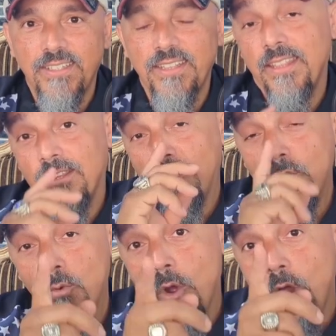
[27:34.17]

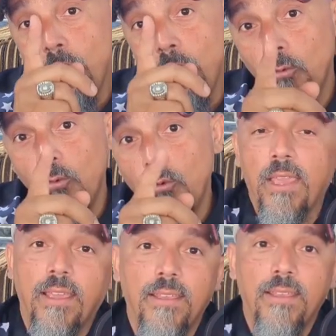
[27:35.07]
You are weak.
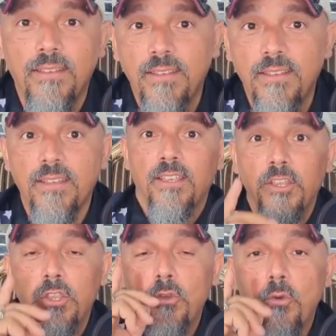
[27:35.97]

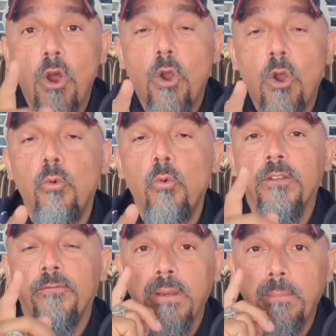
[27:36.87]
You are willfully
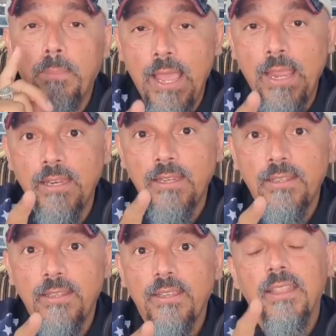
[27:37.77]
blinded,
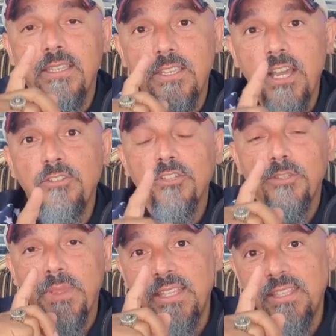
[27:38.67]
and this country is
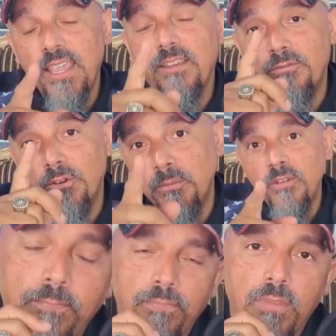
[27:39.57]
being taken from you.
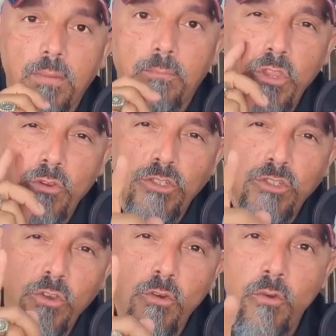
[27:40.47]
But you are
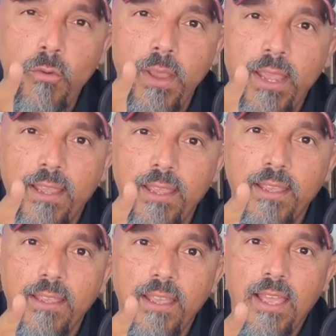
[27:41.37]
so quick
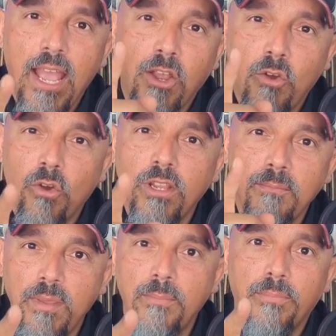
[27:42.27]
at calling
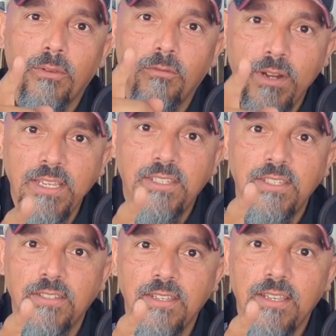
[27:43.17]
people
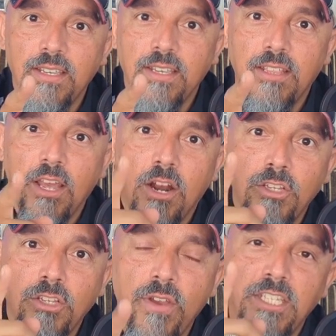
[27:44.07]
racist that are
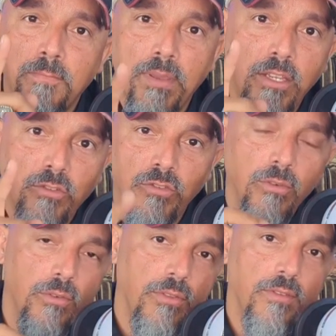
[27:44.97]
trying to speak
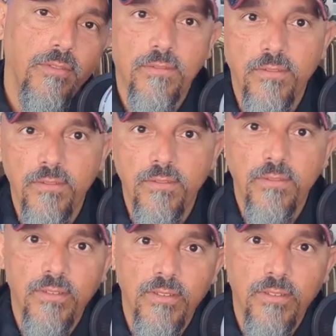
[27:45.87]
truth.
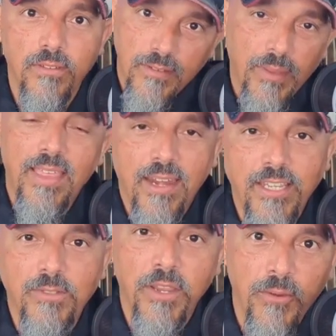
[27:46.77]
Pathetic is
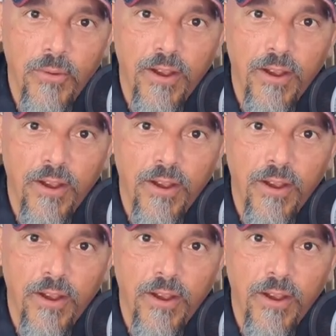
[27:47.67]
what you are.